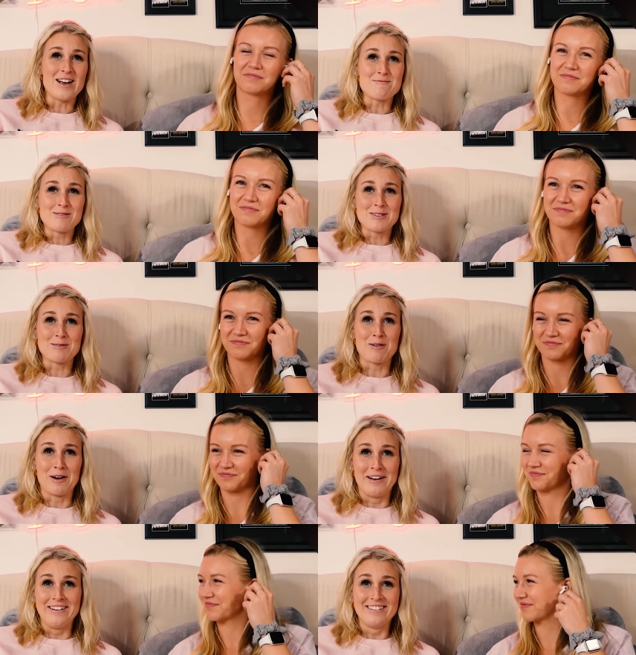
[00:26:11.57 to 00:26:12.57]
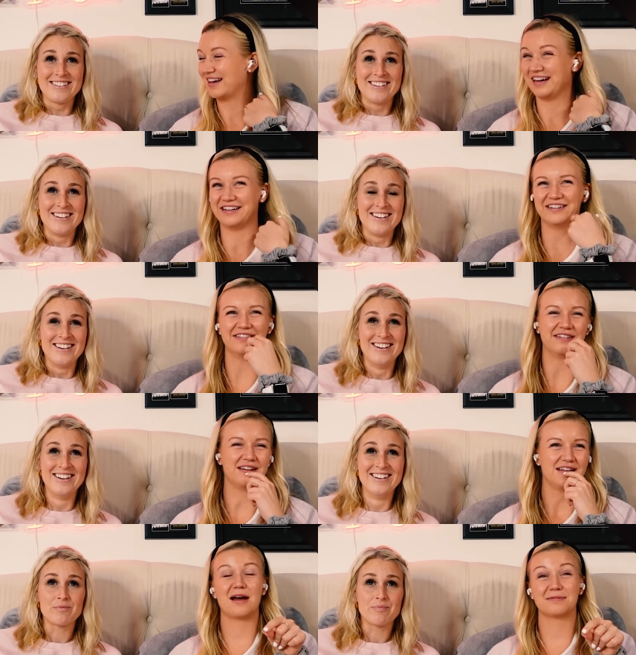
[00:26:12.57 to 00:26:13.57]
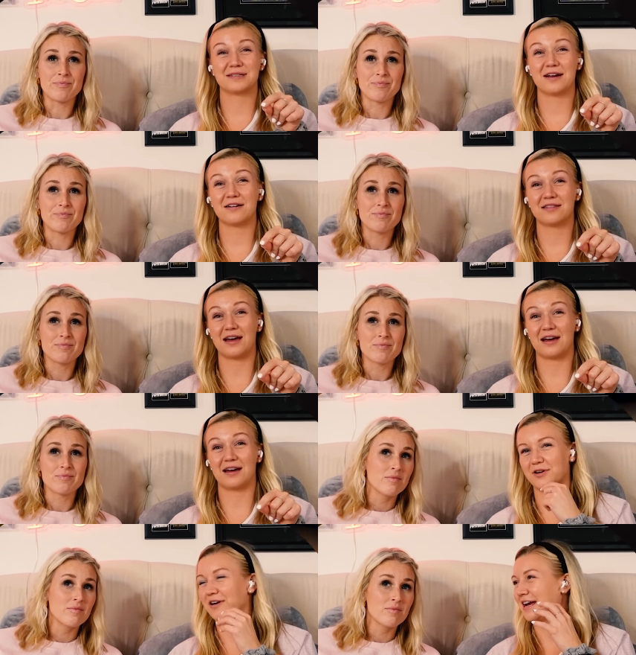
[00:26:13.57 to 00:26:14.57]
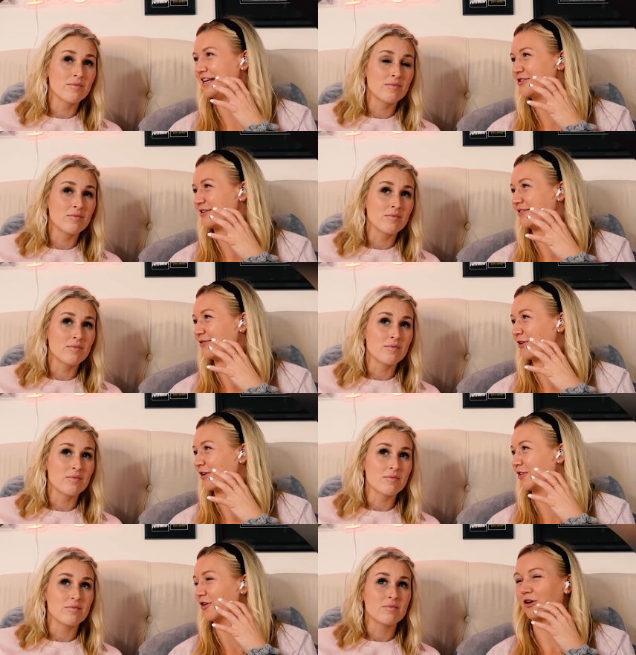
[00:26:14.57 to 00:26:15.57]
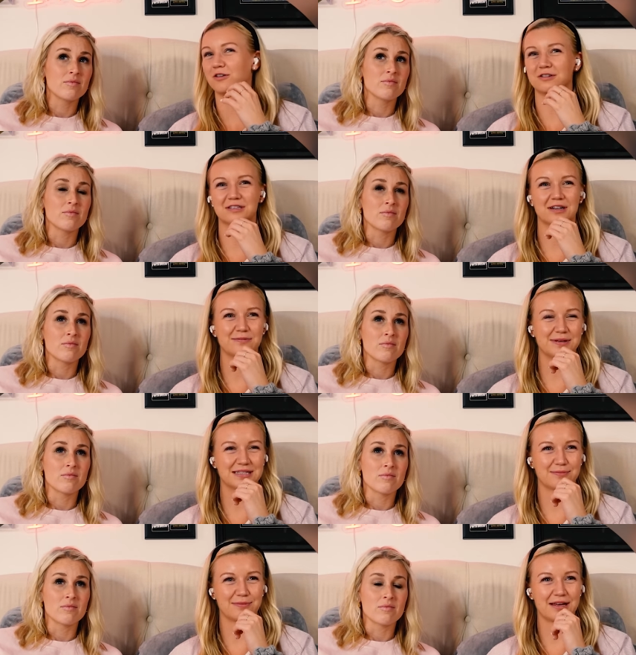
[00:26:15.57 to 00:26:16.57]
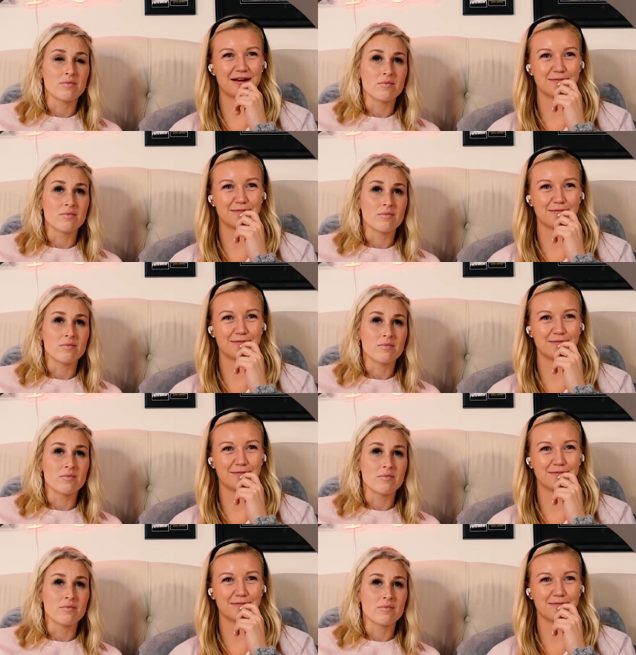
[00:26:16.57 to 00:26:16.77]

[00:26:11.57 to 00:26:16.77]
Speaker 1: I'm just worried. I know. I'm scared that her hatred for the girl is gonna mess something